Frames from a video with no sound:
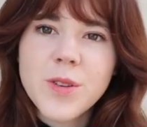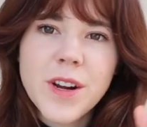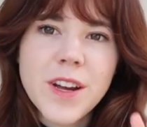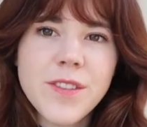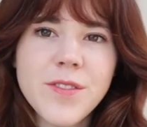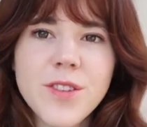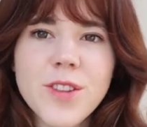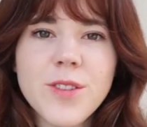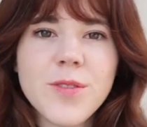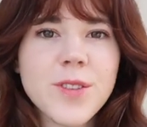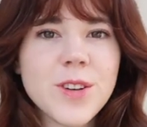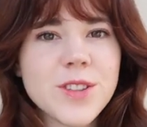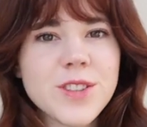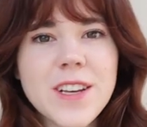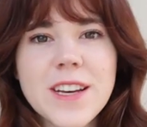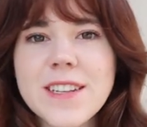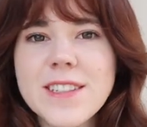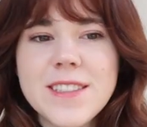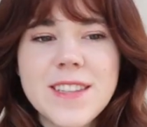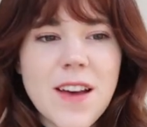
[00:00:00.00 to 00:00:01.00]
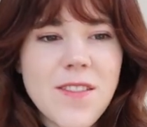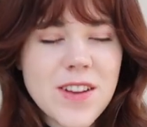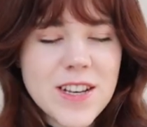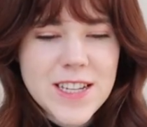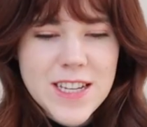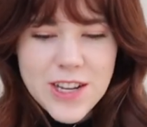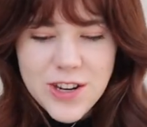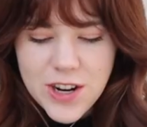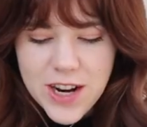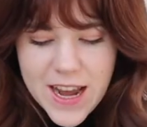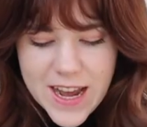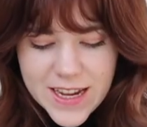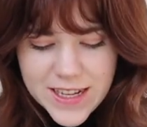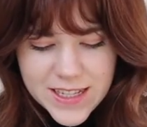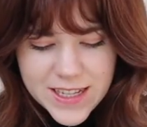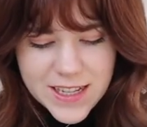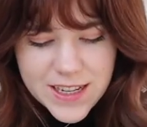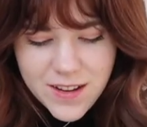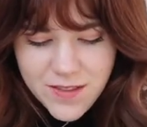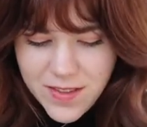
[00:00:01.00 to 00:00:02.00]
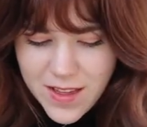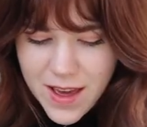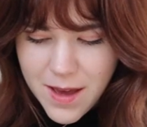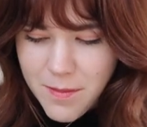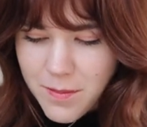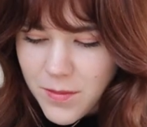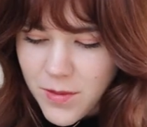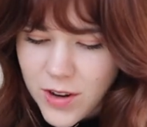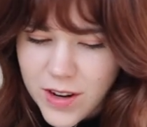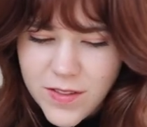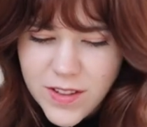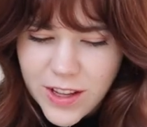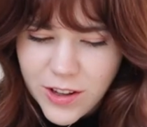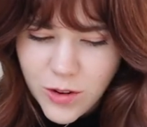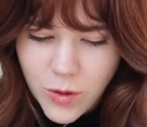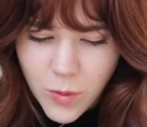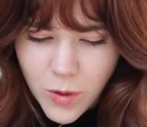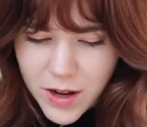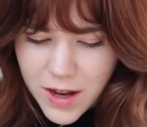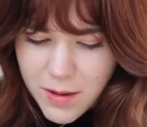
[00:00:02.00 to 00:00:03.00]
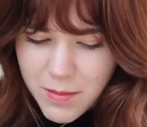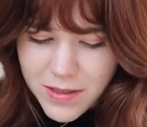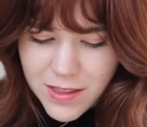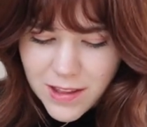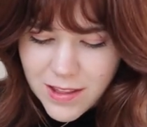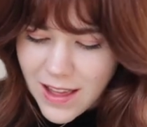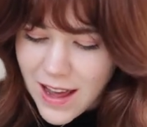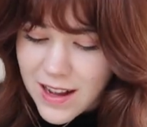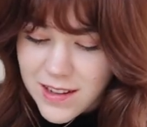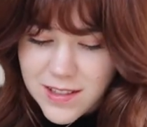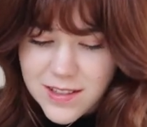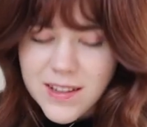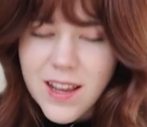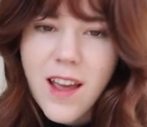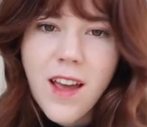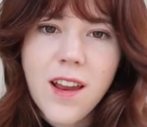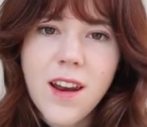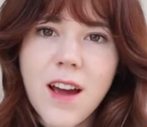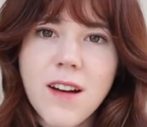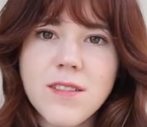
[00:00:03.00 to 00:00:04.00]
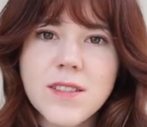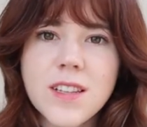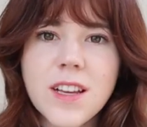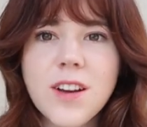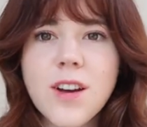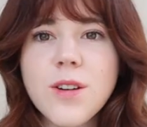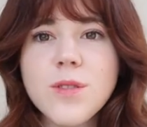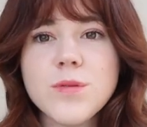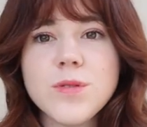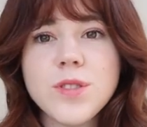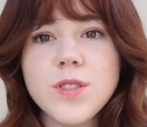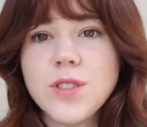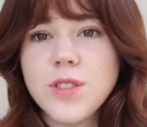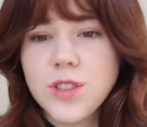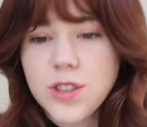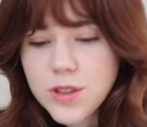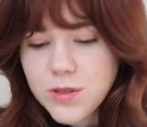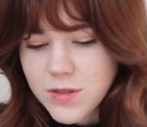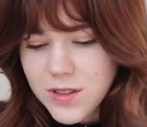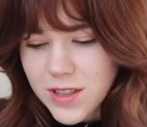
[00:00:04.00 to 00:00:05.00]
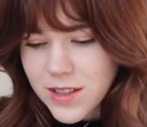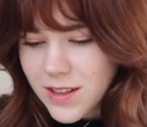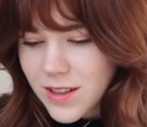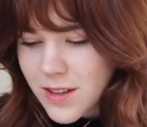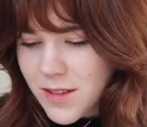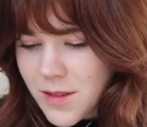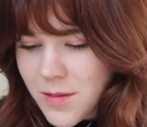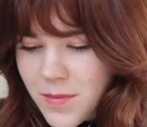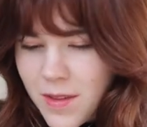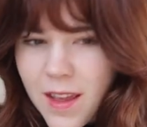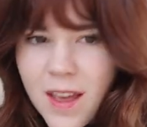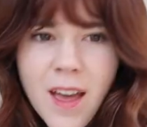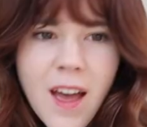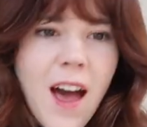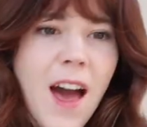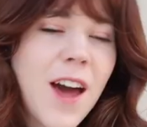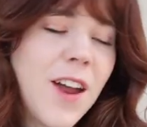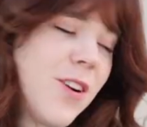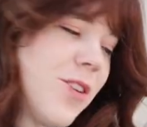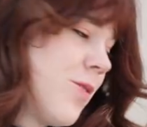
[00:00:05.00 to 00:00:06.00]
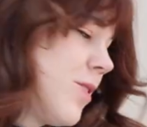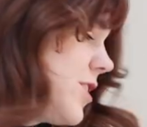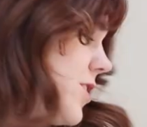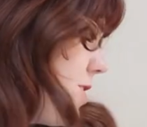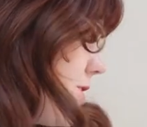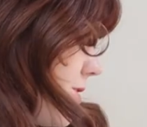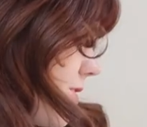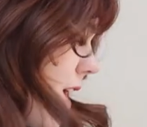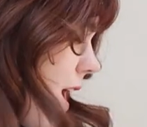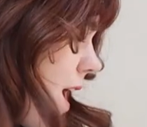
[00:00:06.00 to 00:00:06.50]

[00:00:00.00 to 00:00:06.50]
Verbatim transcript: great for the first like 17 or 18 of them, or even like 20, but the last 10 I was like, oh shoot. I don't know what to do.